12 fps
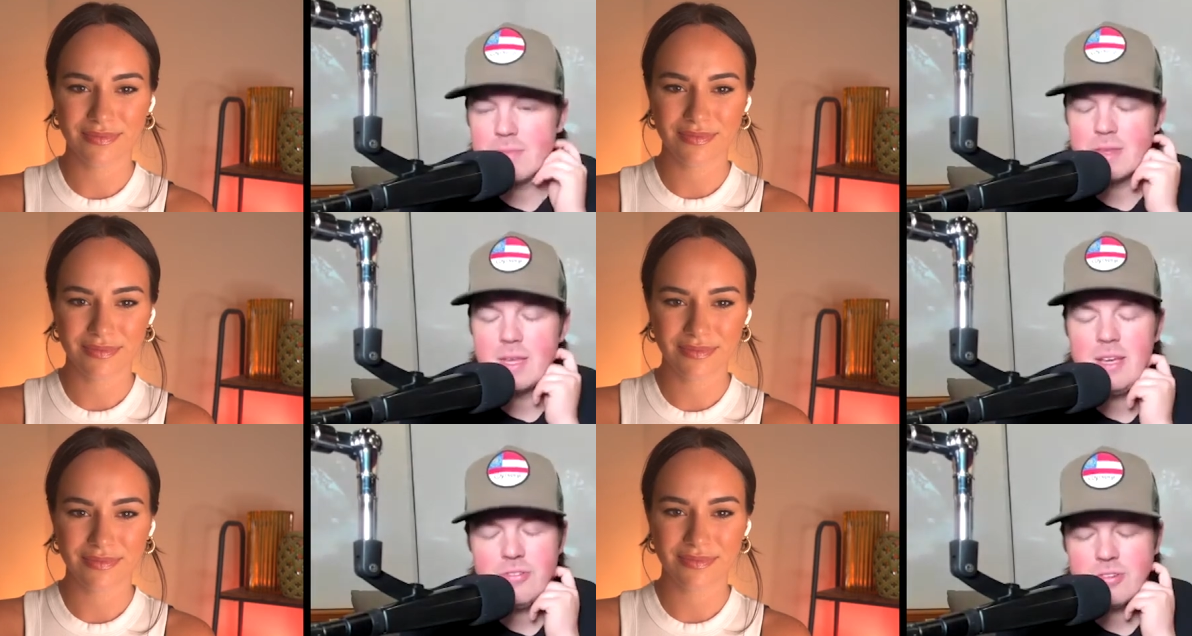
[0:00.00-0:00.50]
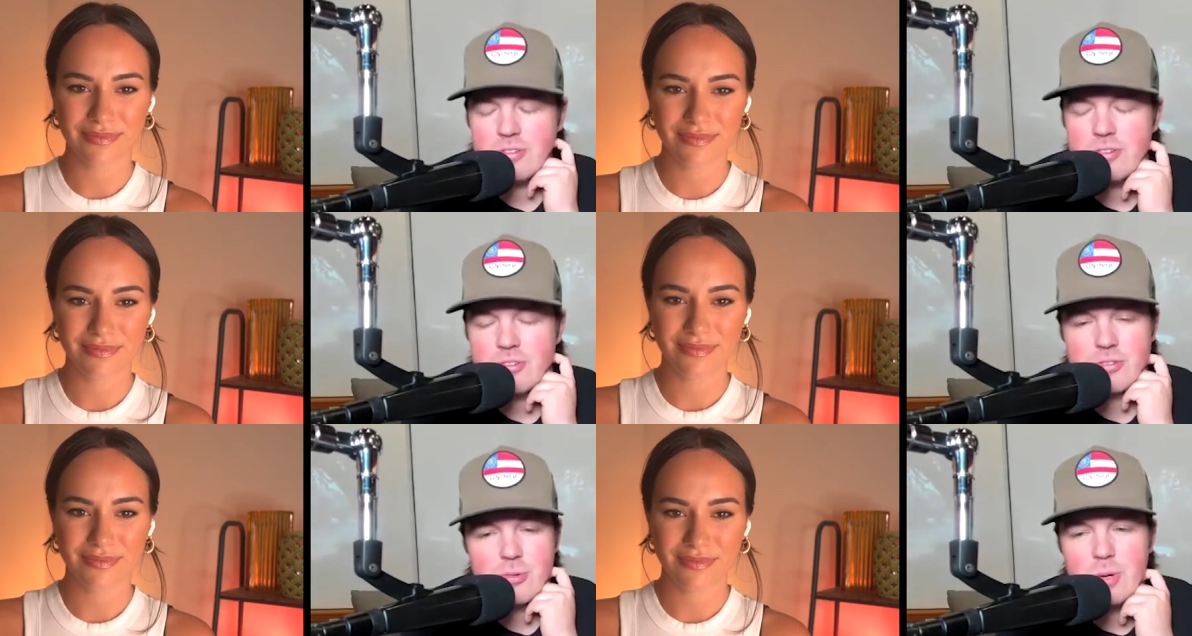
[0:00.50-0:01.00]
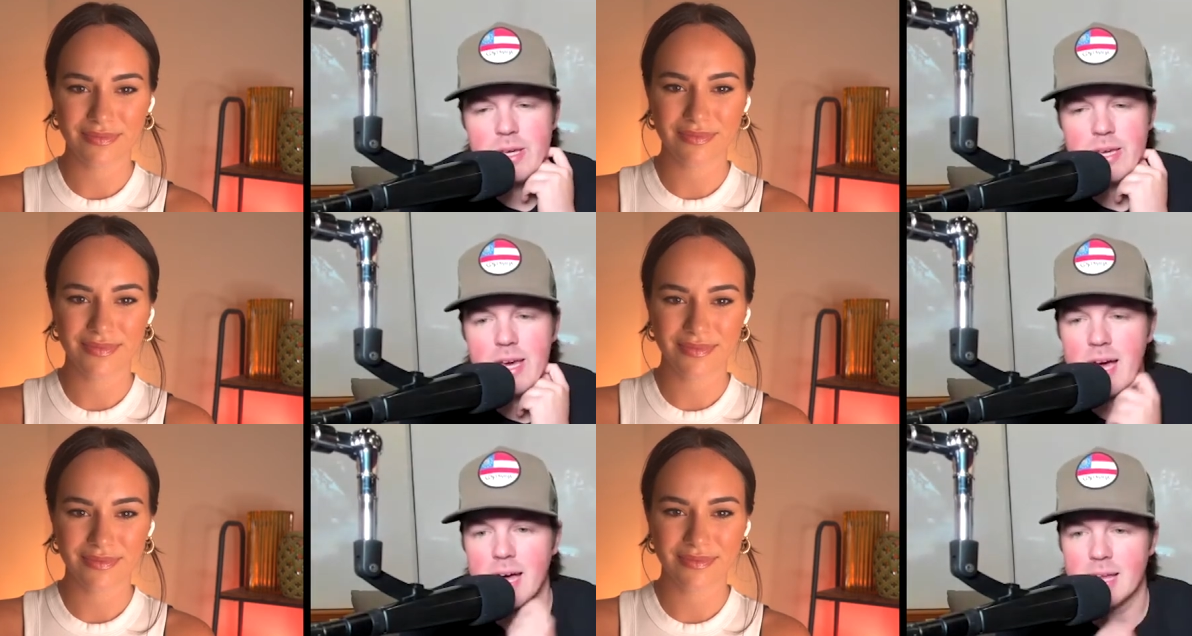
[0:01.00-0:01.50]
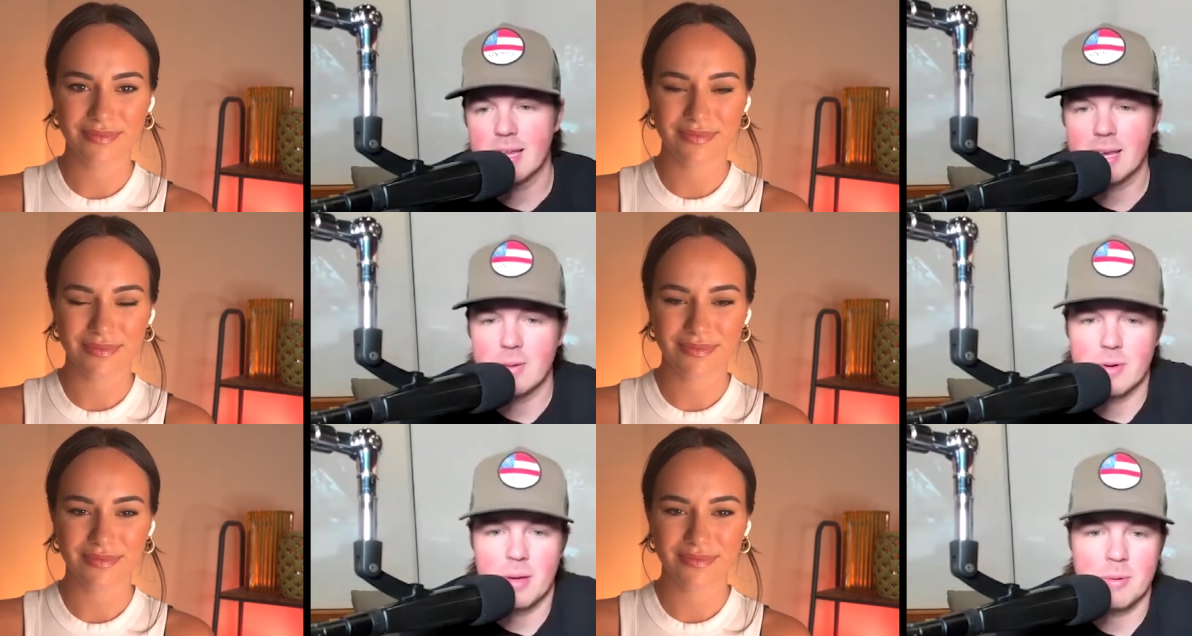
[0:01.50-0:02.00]
Speaker 1: he's just a sweet guy. Like,
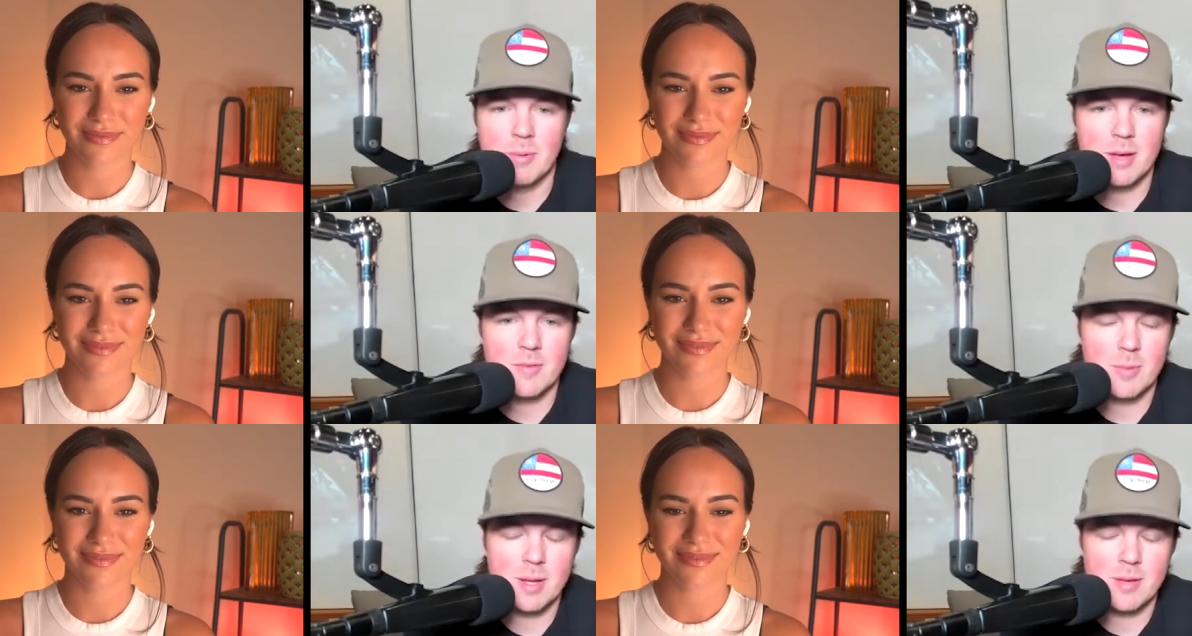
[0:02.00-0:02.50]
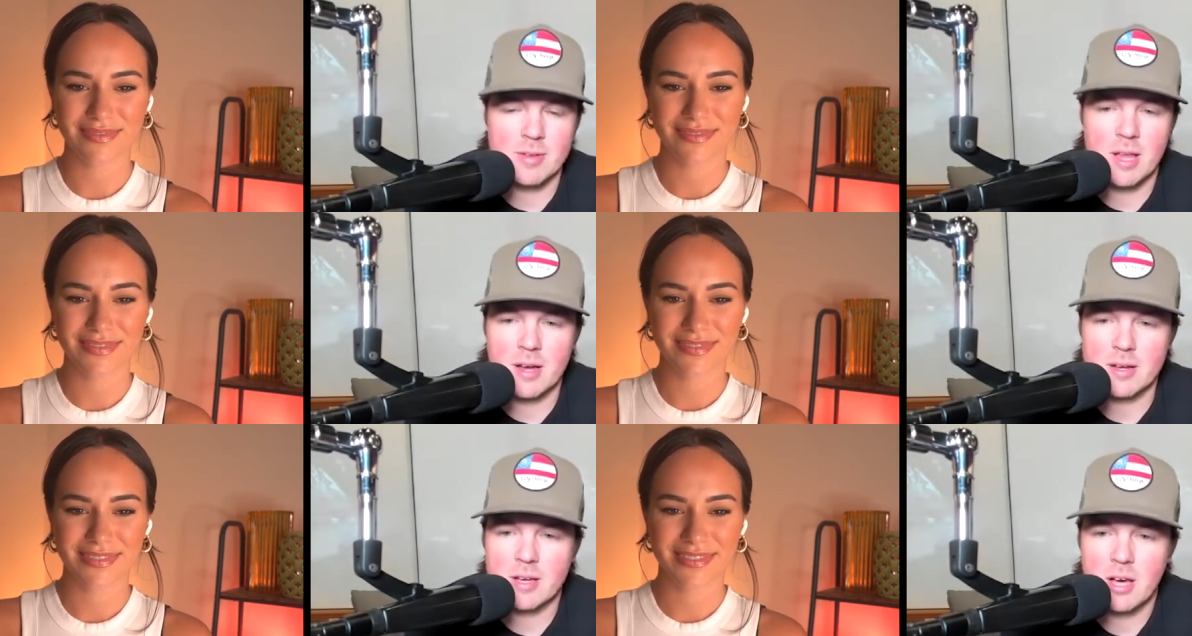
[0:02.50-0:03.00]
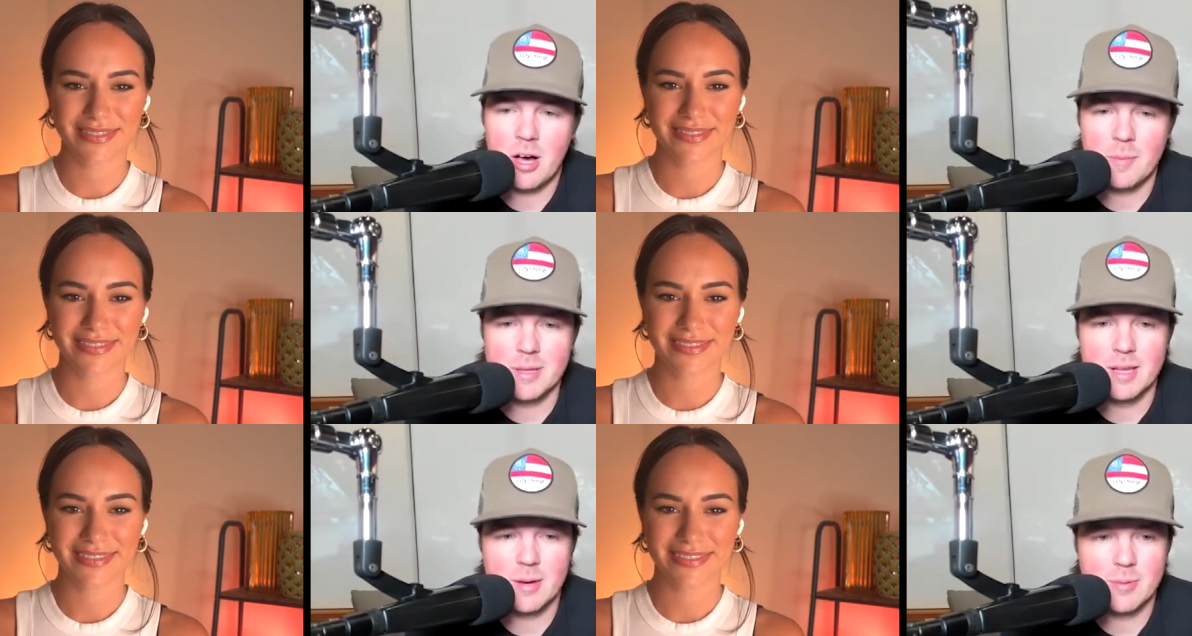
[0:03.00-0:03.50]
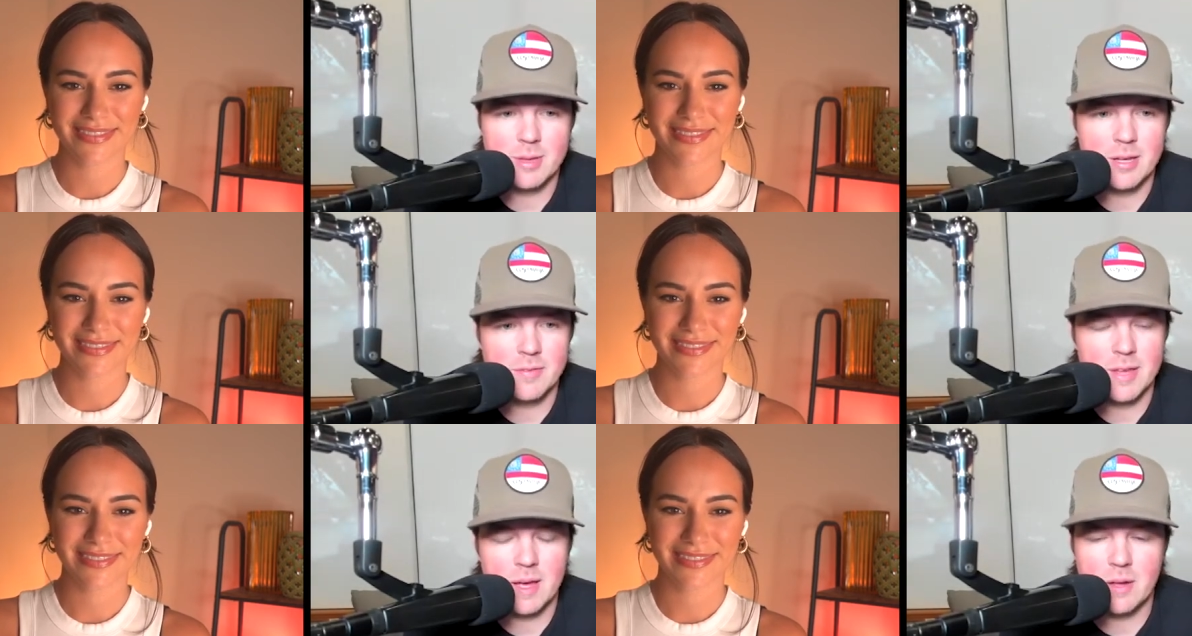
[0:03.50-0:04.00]
I mean, we have a lot in common. Like, we love
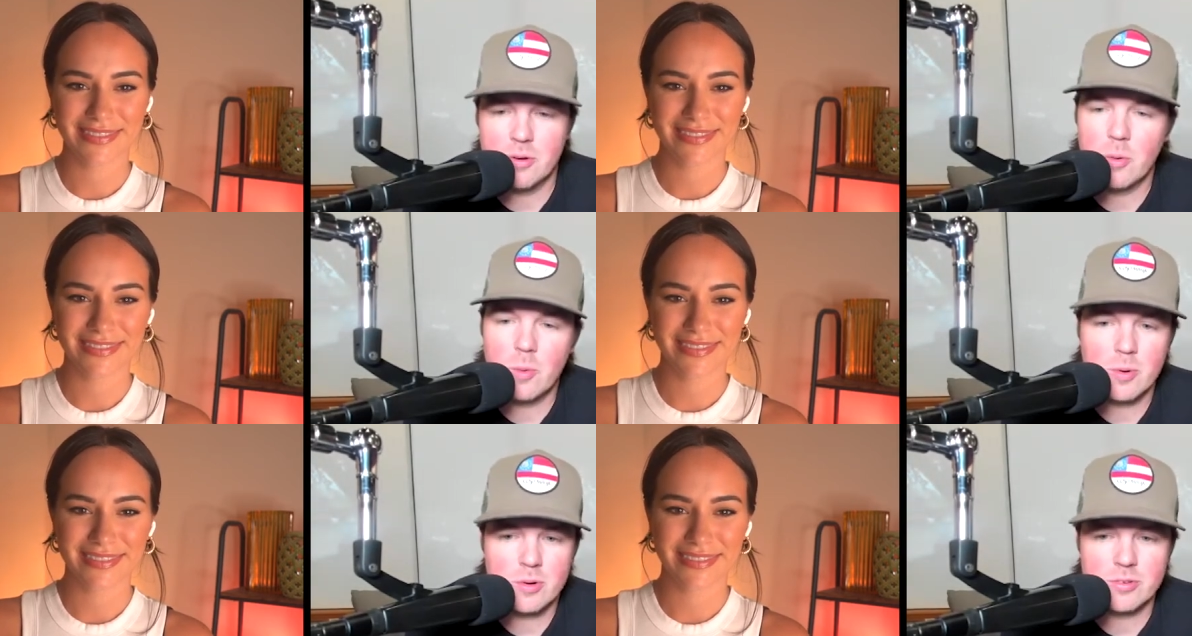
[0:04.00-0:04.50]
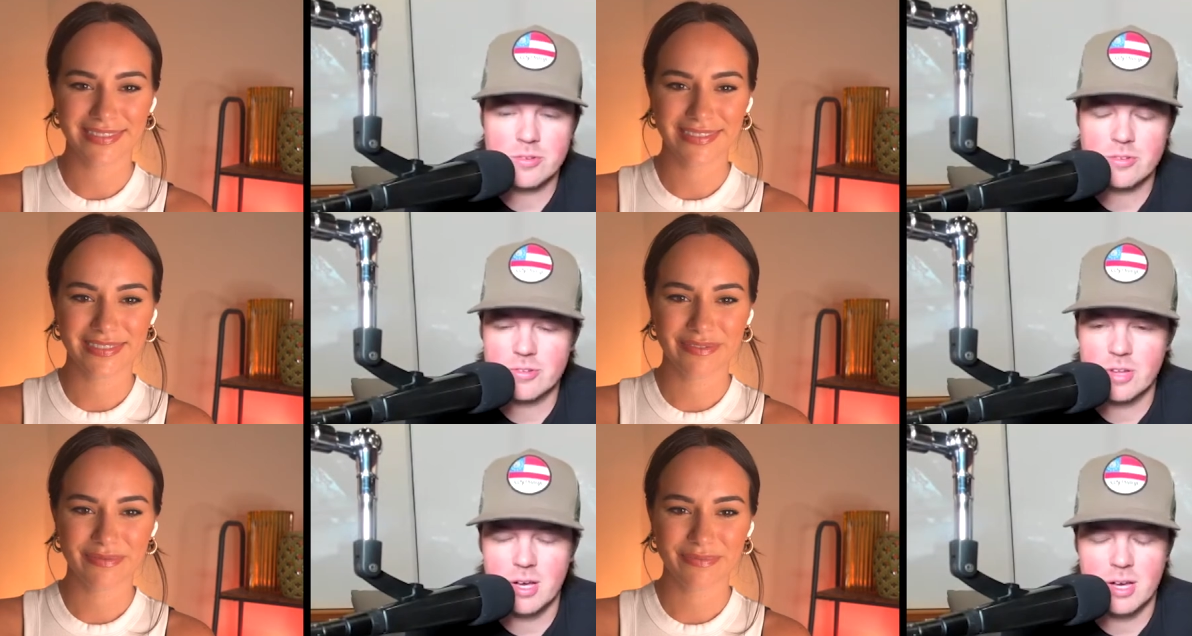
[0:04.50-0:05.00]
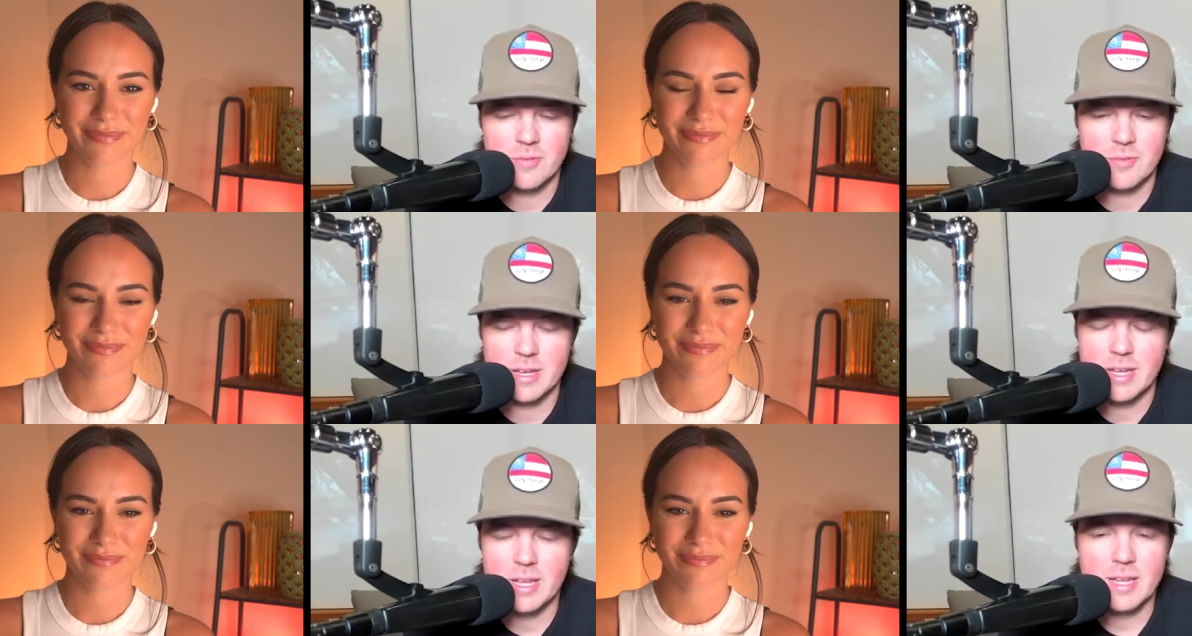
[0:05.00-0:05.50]
the outdoors and stuff, and